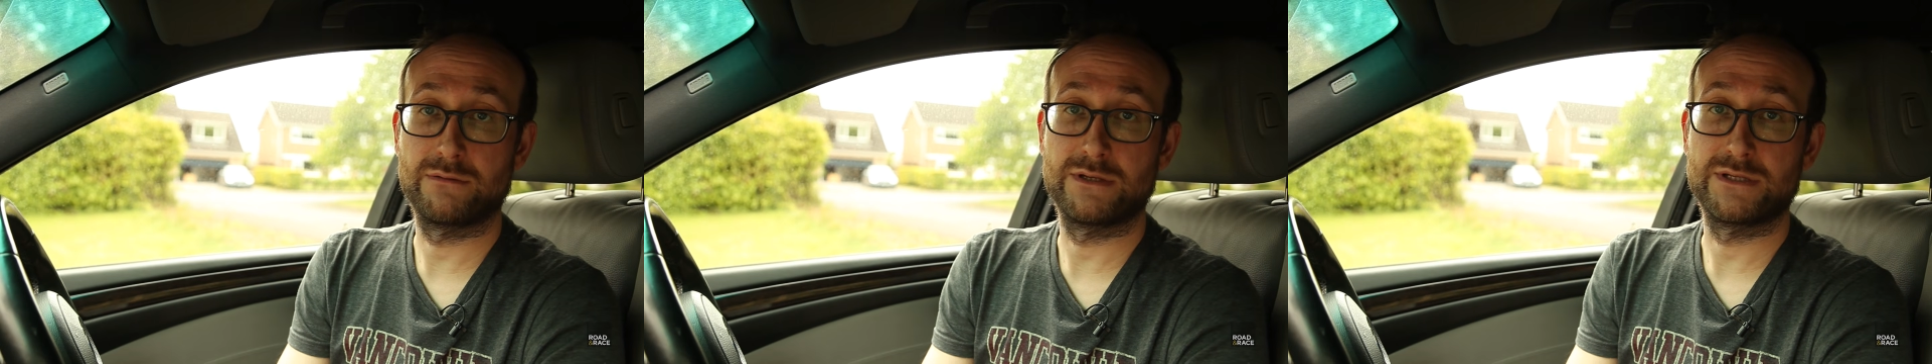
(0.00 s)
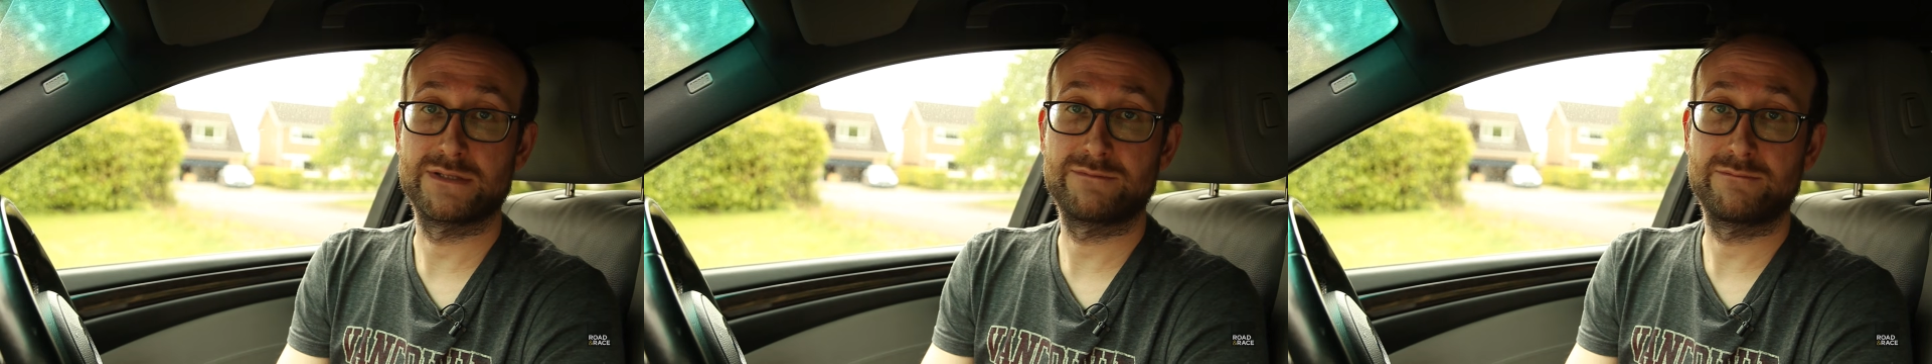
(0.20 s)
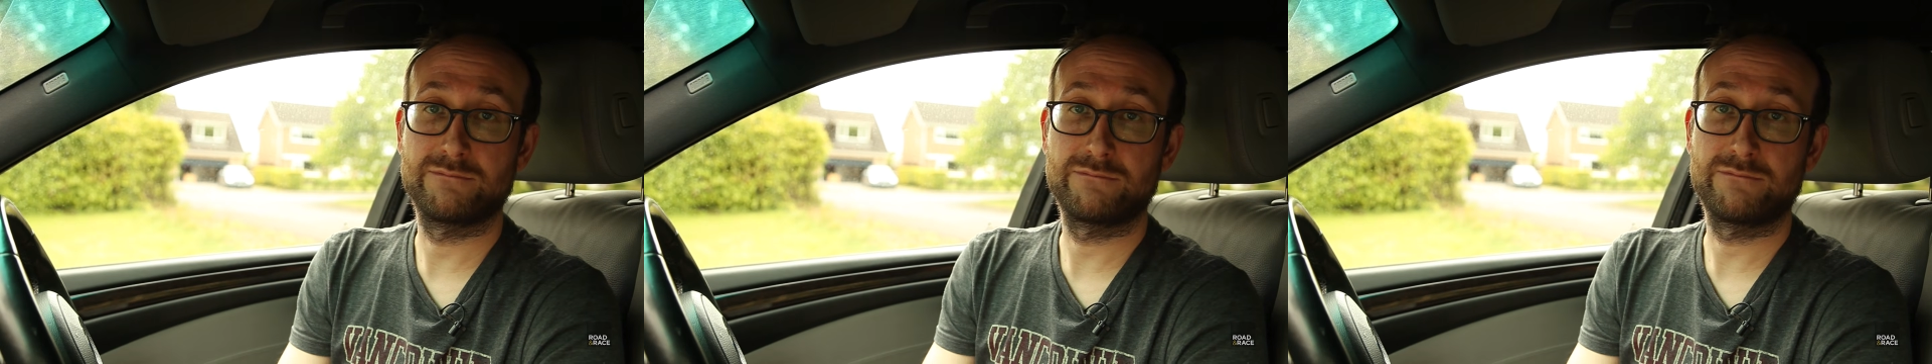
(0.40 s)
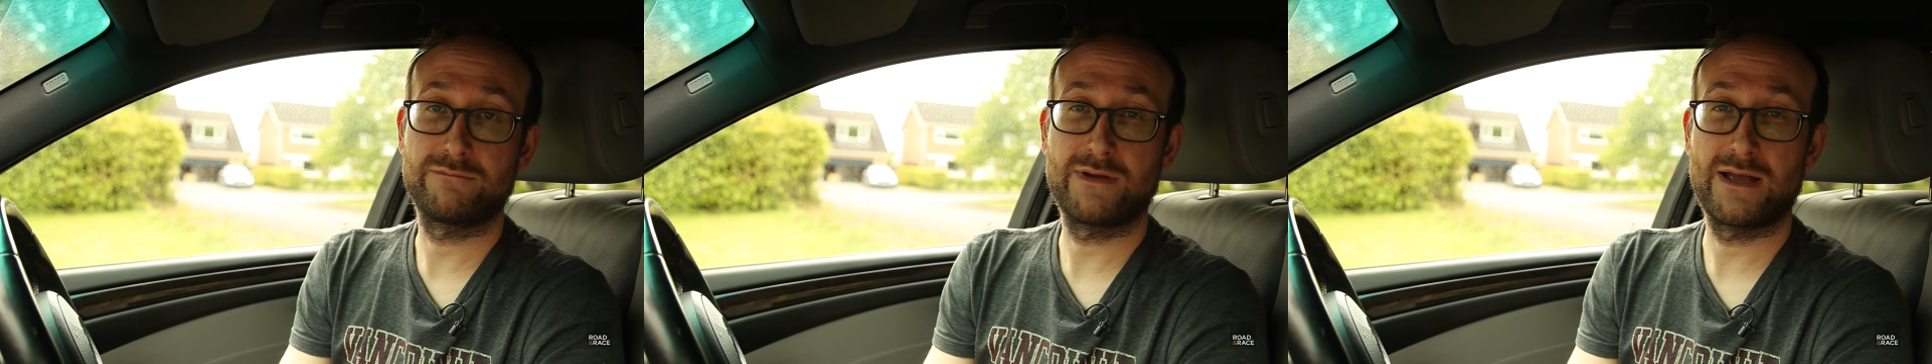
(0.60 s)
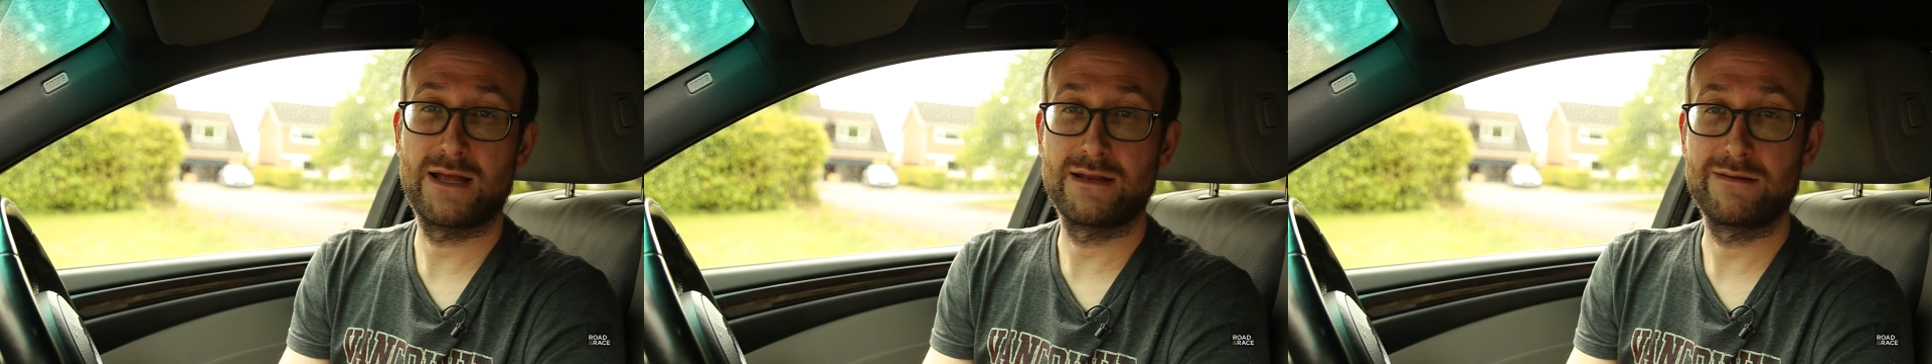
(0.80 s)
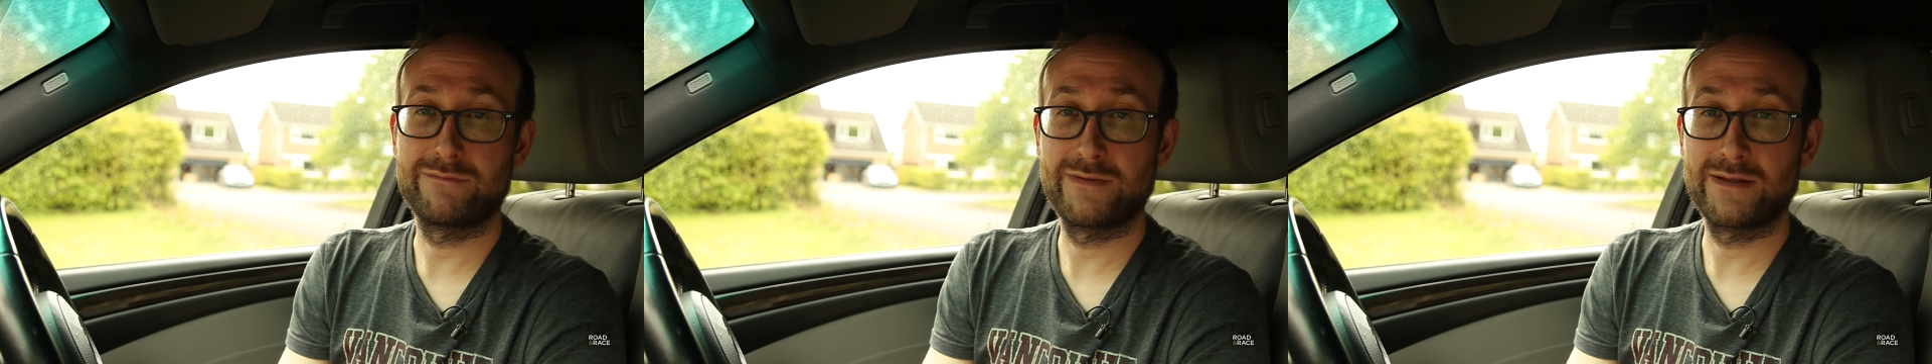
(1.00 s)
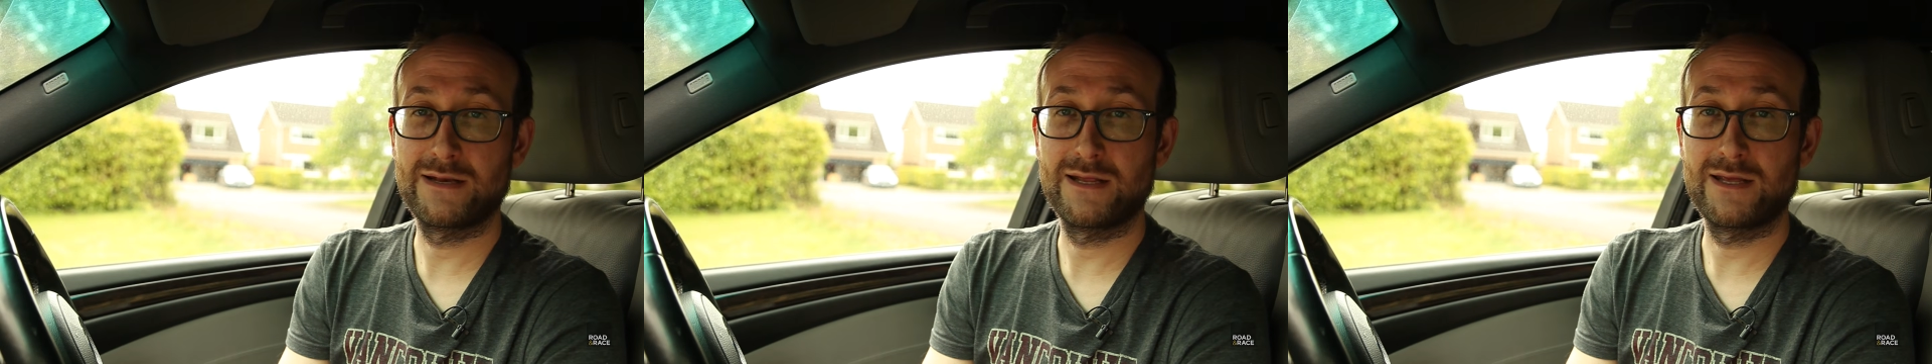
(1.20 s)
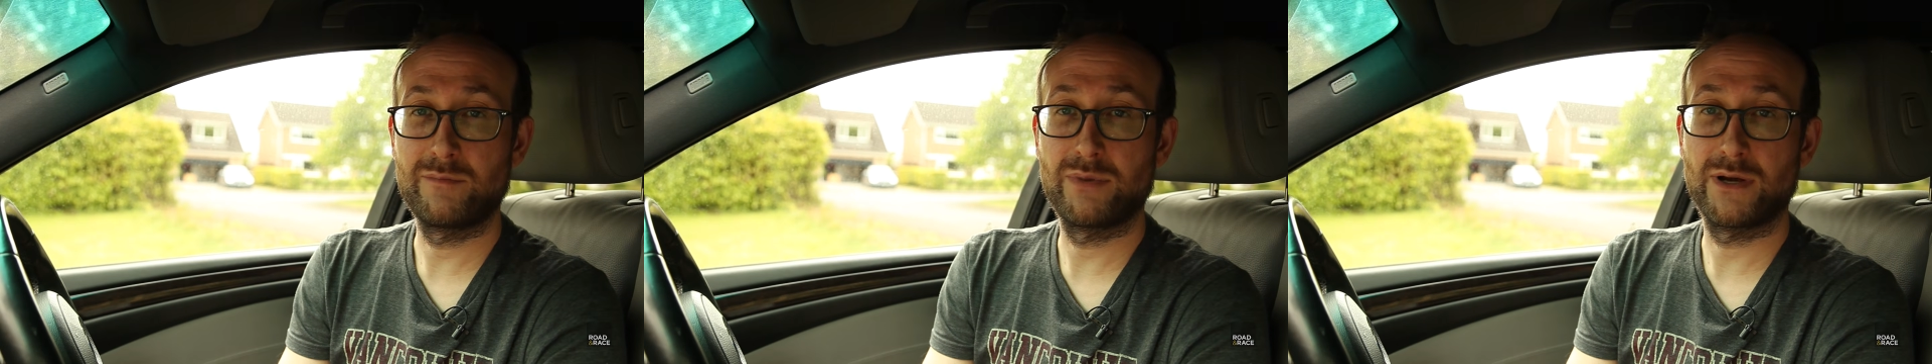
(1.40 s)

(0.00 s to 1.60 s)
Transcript: It's fairly fiddly